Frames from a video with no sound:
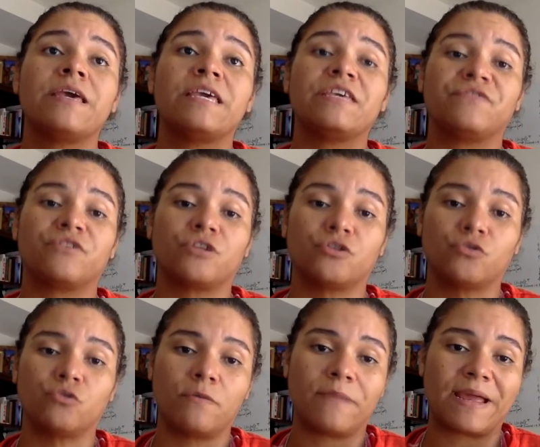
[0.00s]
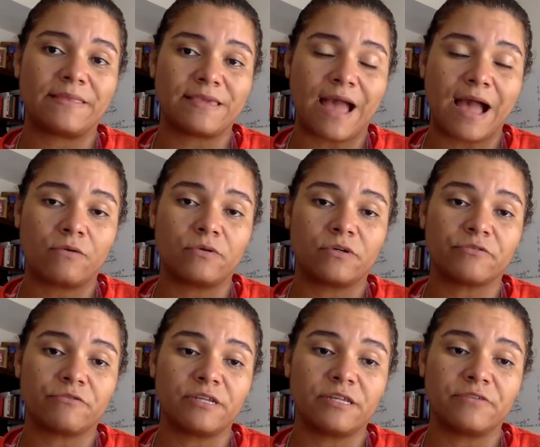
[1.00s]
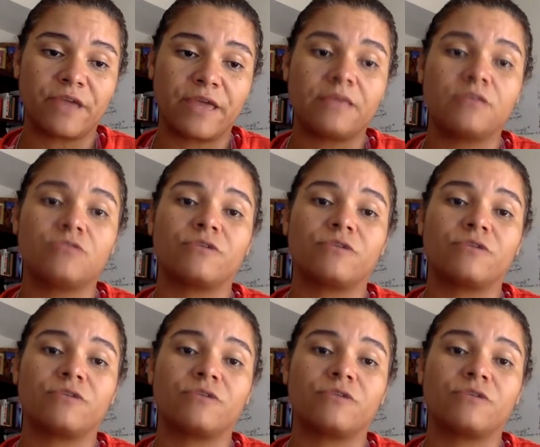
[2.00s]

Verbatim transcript: If you're gonna do it by the hourly rate,